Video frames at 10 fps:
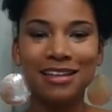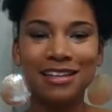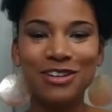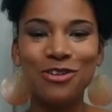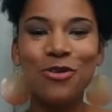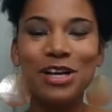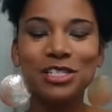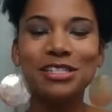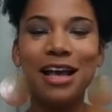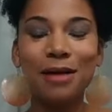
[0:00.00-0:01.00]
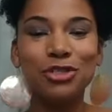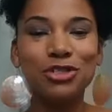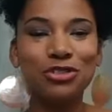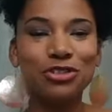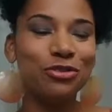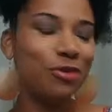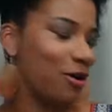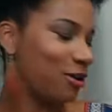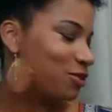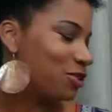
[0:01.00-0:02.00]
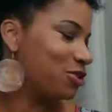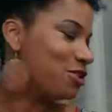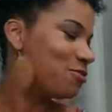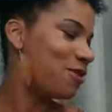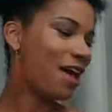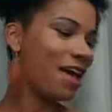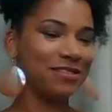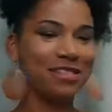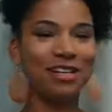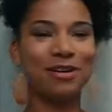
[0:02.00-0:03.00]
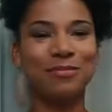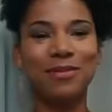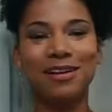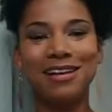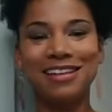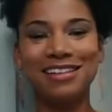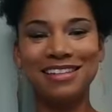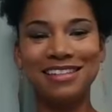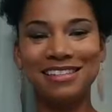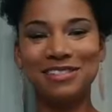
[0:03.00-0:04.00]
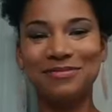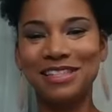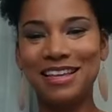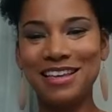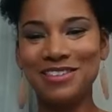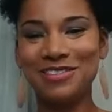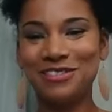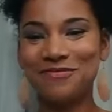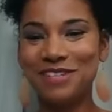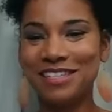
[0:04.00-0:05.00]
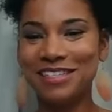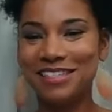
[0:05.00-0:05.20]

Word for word: No questions yet. I'm sure you will have some, Elizabeth. Thank you so much.